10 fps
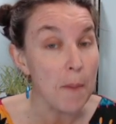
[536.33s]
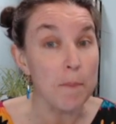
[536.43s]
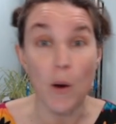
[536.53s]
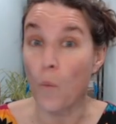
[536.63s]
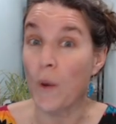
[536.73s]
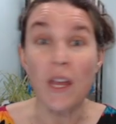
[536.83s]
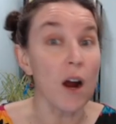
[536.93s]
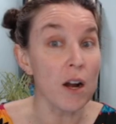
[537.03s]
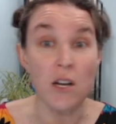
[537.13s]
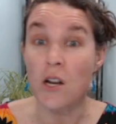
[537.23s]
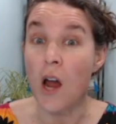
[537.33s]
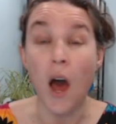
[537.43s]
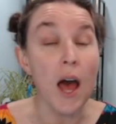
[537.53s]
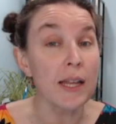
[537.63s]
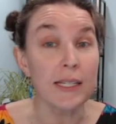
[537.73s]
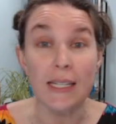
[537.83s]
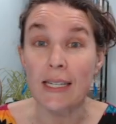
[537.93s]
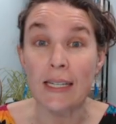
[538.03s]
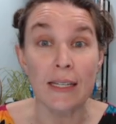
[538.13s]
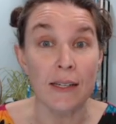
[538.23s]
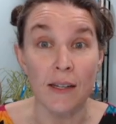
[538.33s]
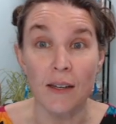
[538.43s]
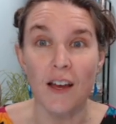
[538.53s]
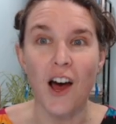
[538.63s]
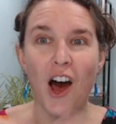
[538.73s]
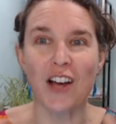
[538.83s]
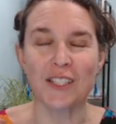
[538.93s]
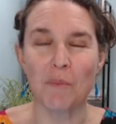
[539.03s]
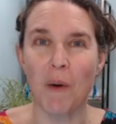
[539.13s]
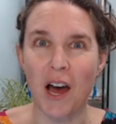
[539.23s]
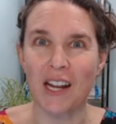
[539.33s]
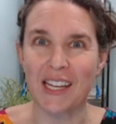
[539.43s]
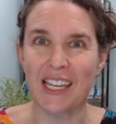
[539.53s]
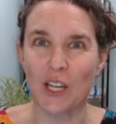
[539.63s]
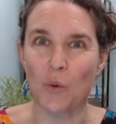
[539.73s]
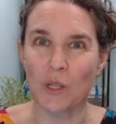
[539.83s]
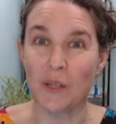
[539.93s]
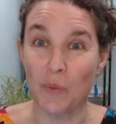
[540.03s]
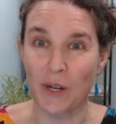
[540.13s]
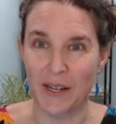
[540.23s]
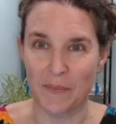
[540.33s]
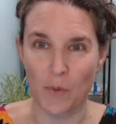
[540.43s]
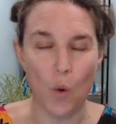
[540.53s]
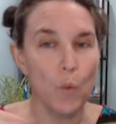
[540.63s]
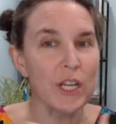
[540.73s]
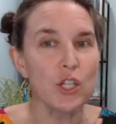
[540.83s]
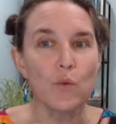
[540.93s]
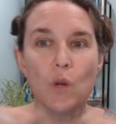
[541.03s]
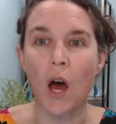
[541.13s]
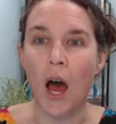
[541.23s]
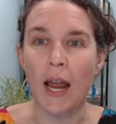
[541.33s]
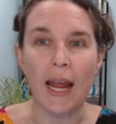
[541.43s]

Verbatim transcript: but we are not in osmotic equilibrium. We do not